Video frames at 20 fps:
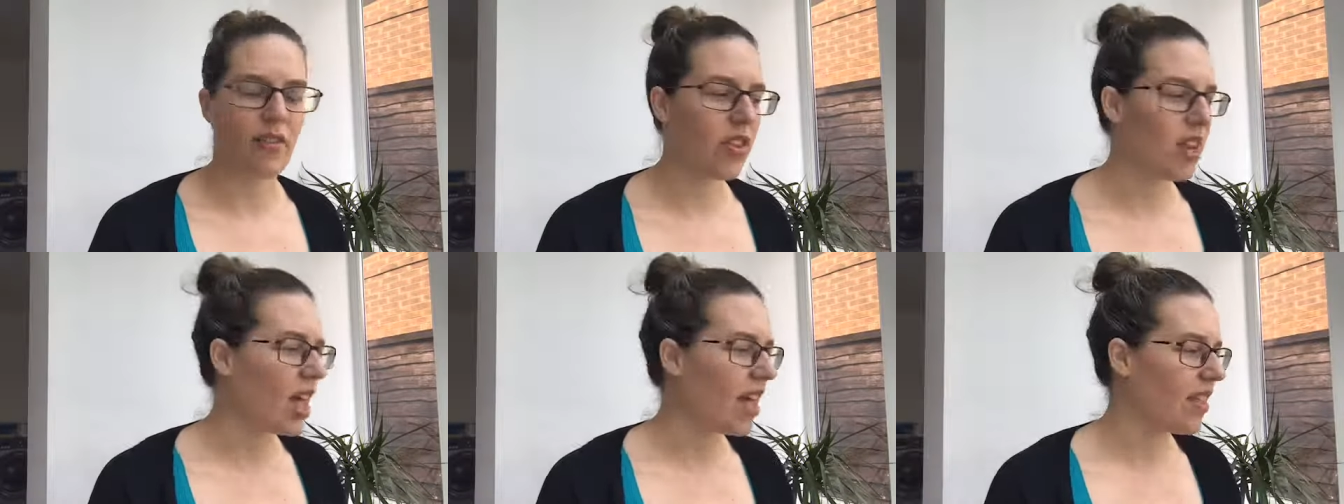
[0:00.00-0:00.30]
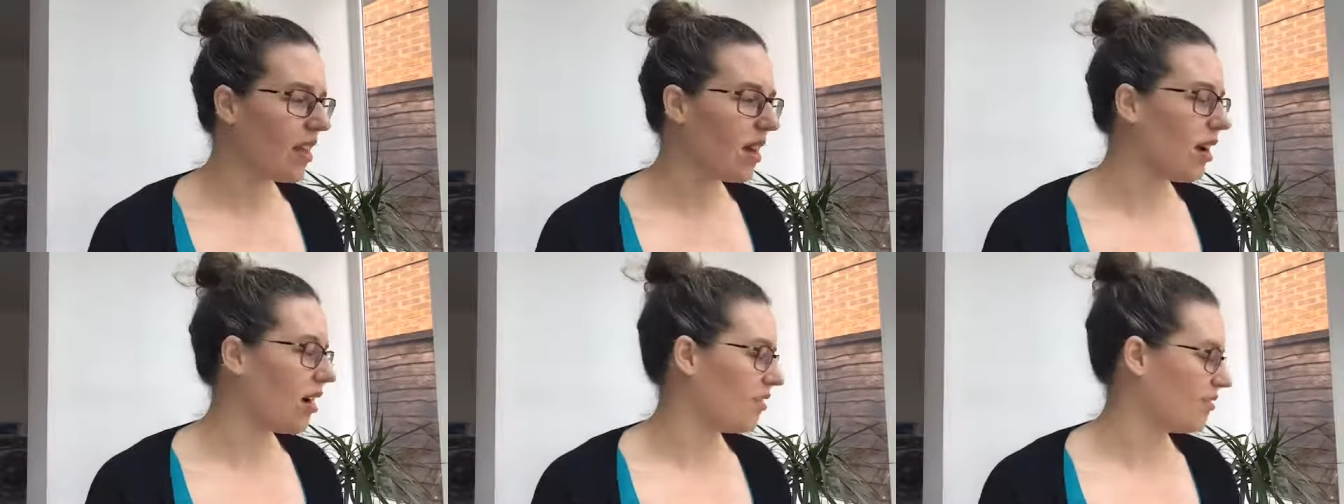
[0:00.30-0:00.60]
yeah,
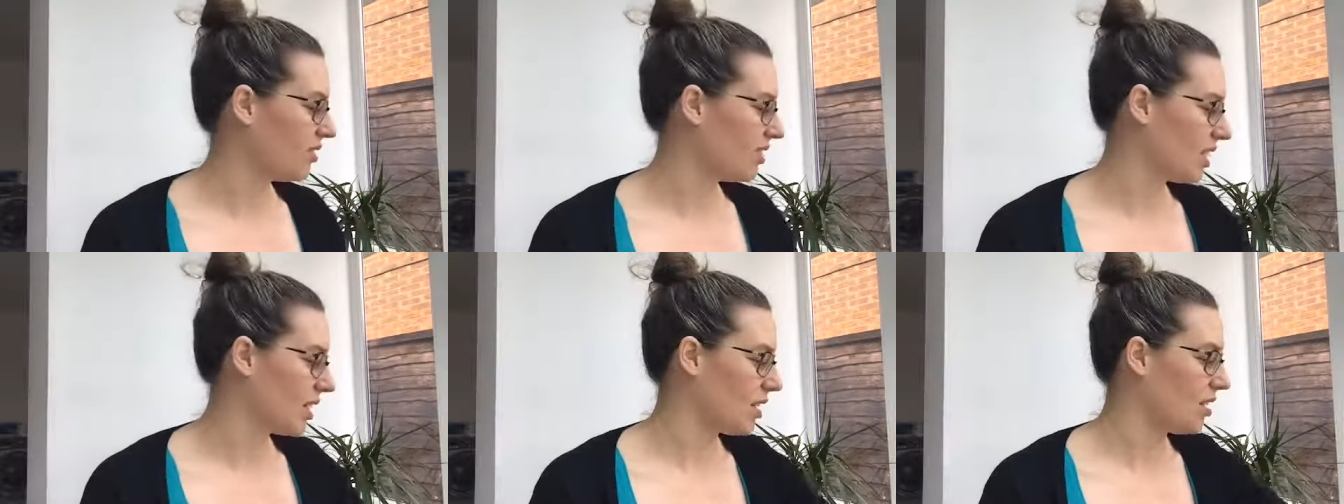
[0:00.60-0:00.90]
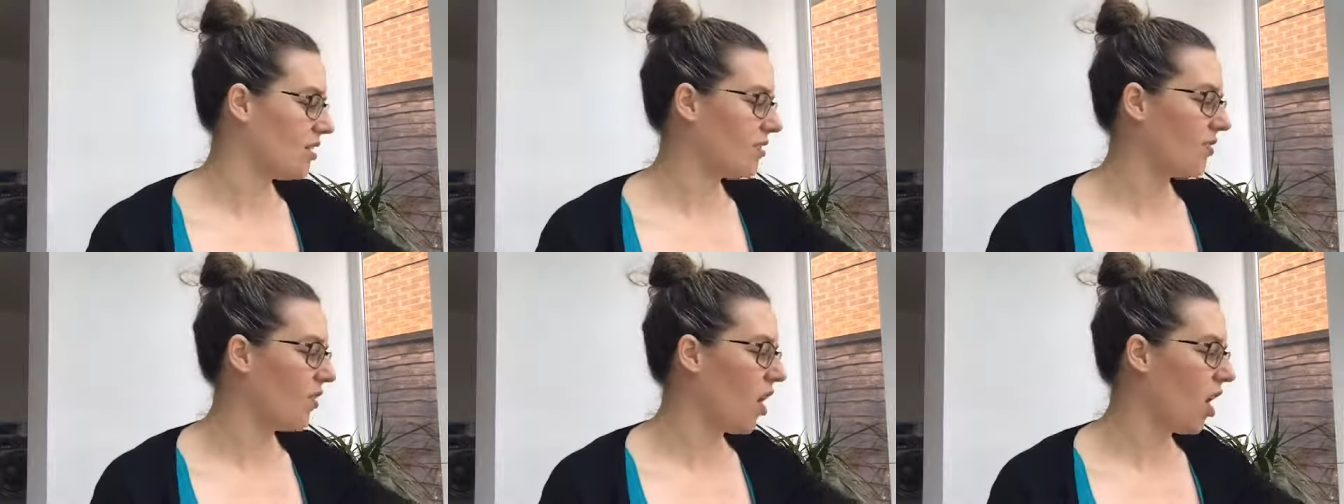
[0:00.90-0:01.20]
they are
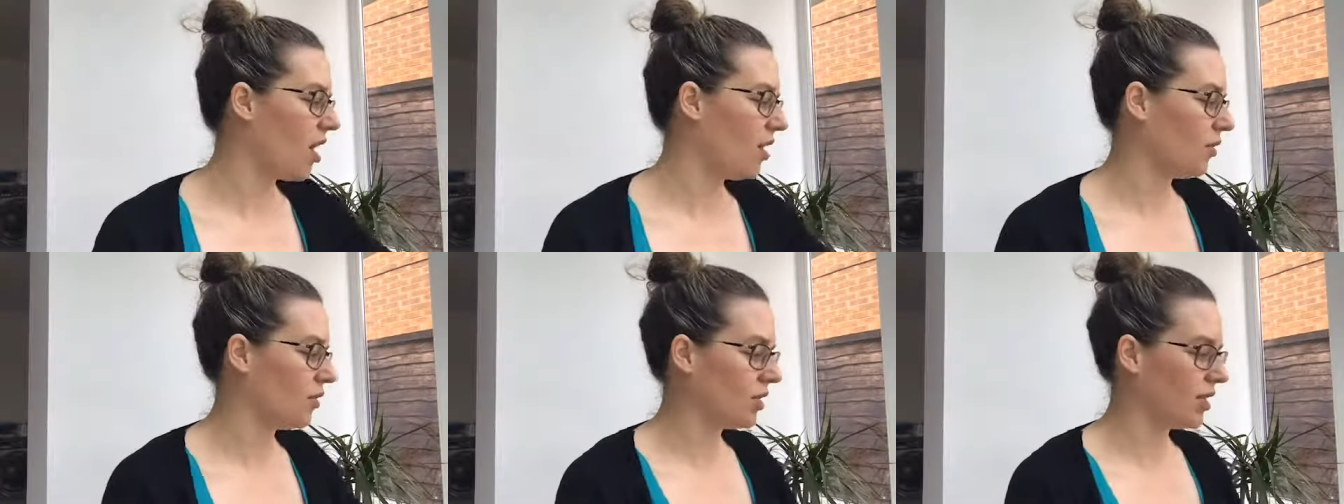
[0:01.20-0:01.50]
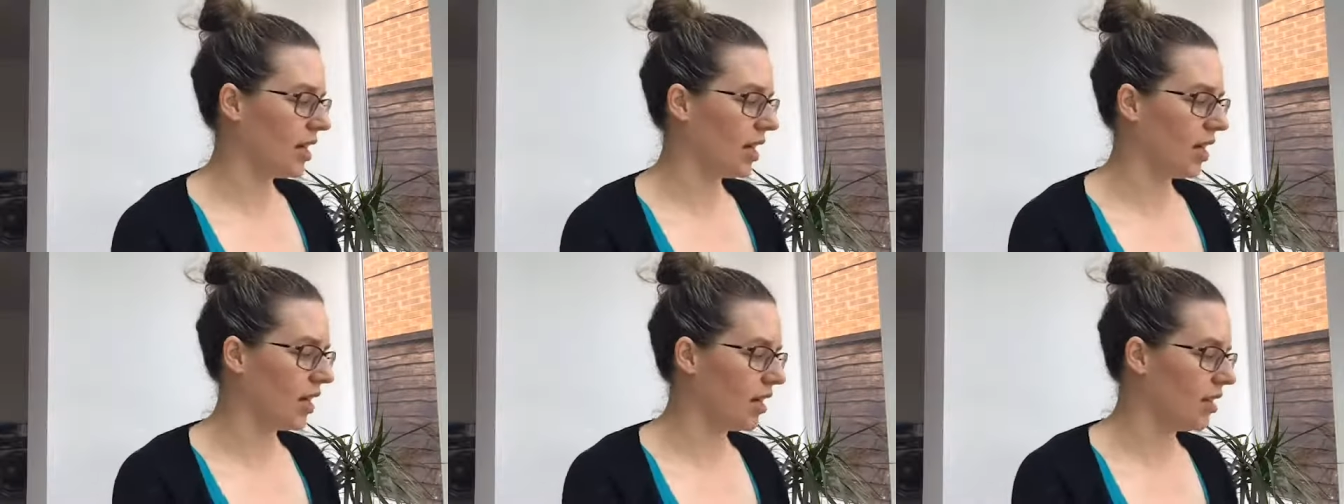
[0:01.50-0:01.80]
stickers, vinyl
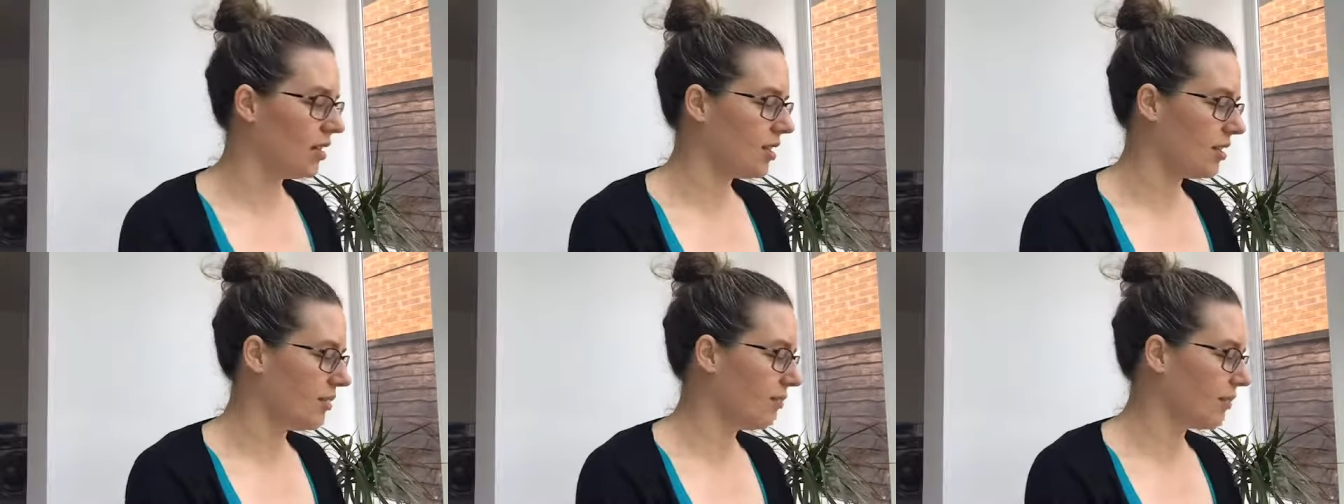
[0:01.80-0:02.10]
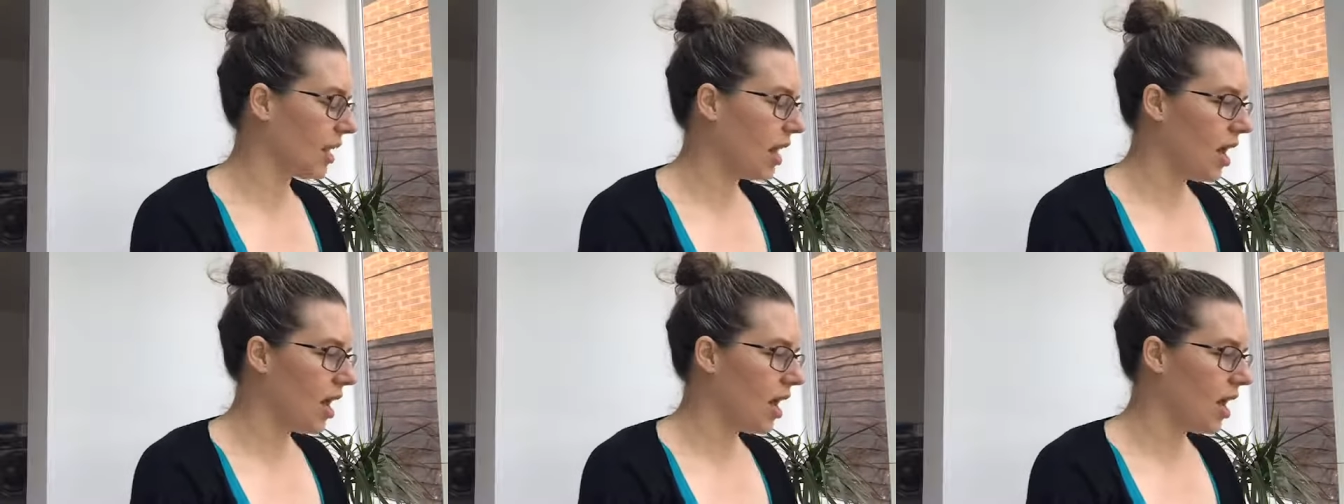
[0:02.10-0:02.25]
stickers,